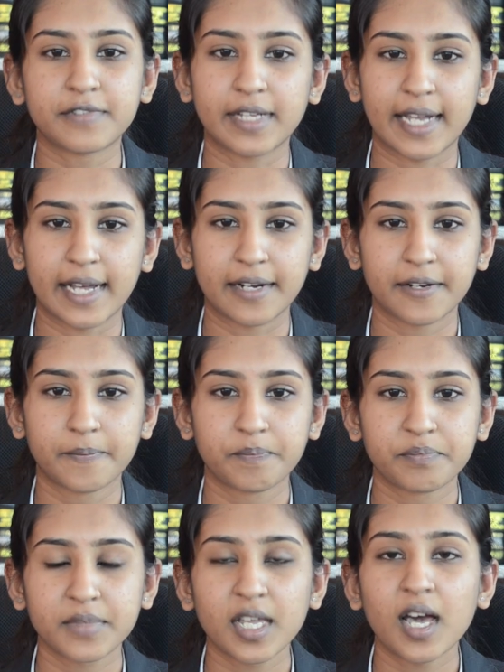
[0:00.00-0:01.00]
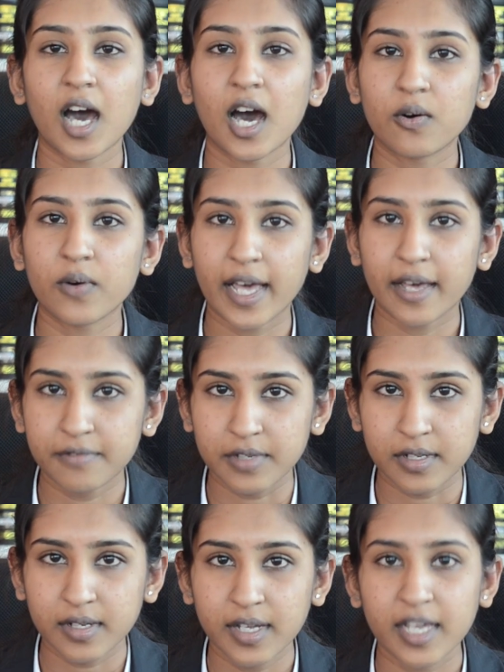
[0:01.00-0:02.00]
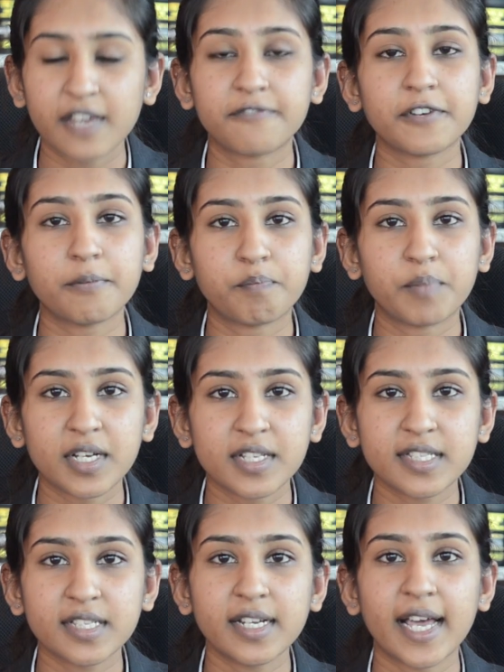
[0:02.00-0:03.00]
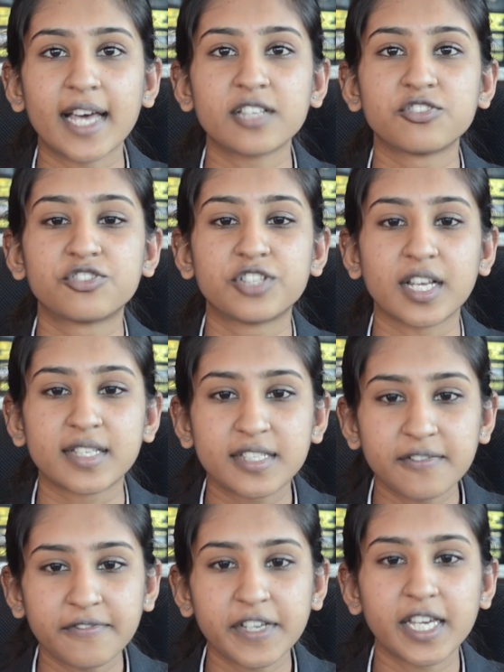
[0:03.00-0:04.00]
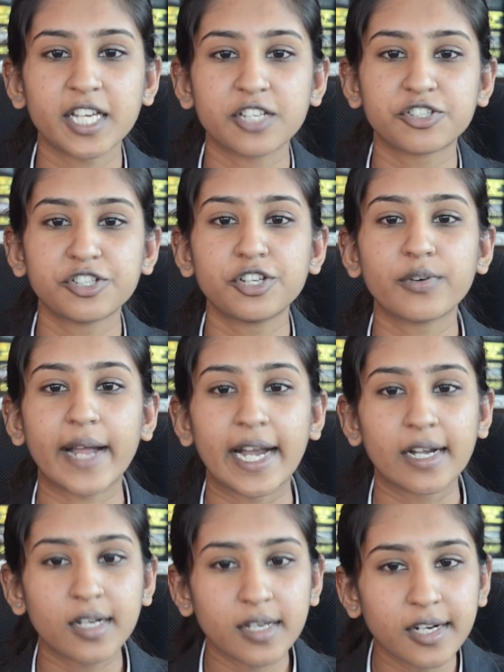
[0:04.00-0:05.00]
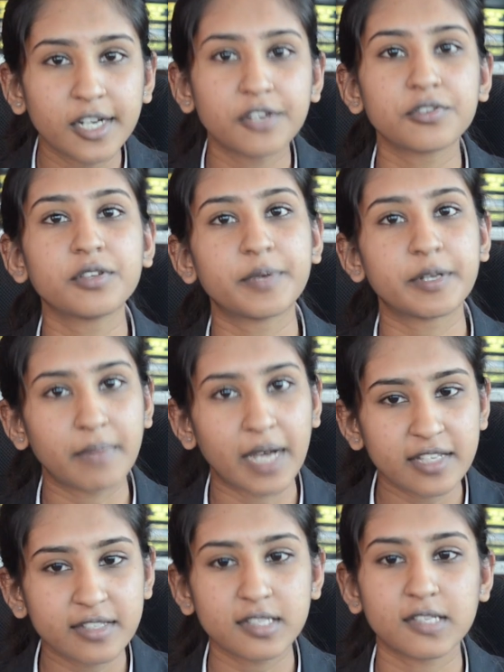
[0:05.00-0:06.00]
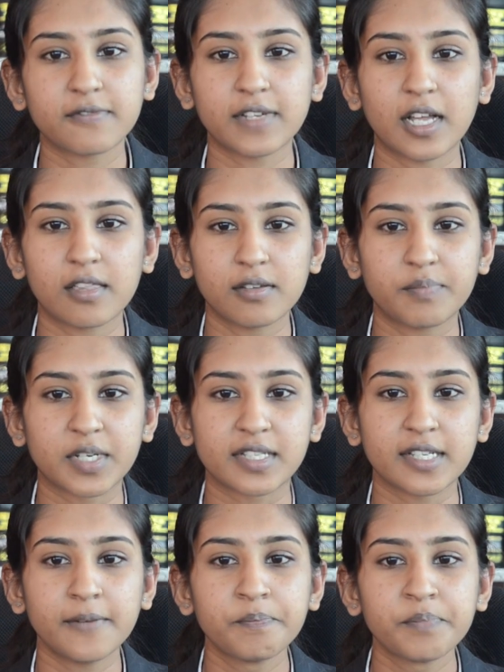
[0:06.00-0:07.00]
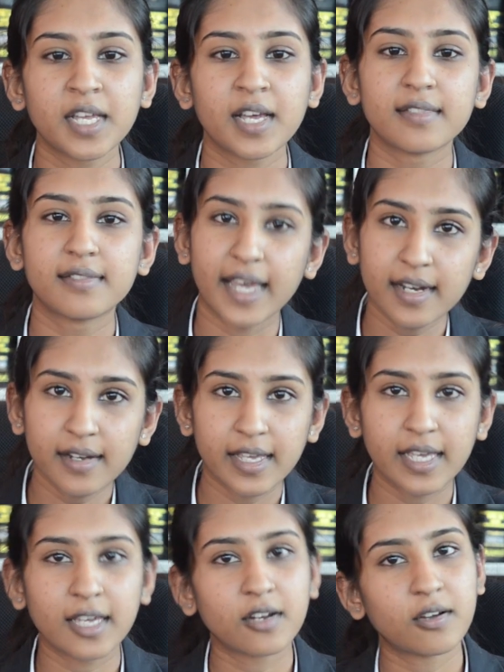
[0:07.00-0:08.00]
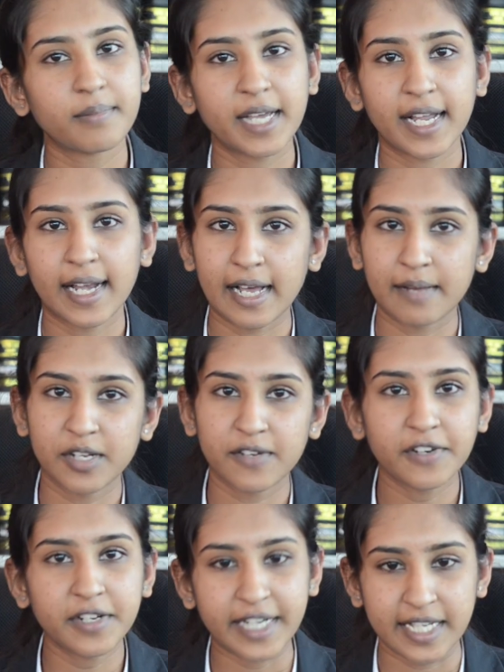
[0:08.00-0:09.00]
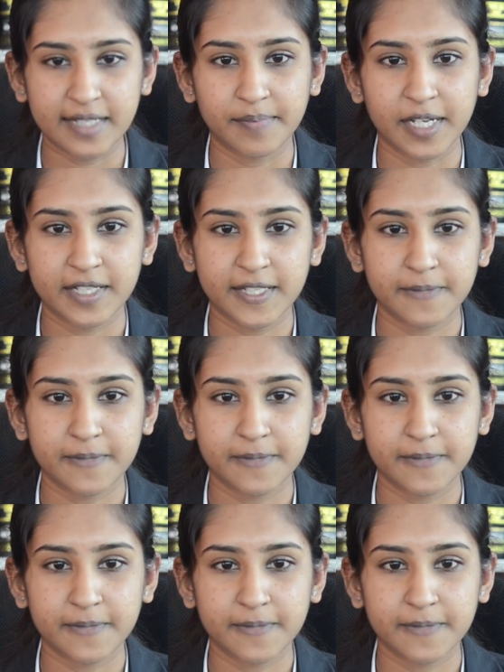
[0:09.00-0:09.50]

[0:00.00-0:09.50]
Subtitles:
the land. However, if a person has justification to enter into the premises of another person, then he cannot be held liable for trespass.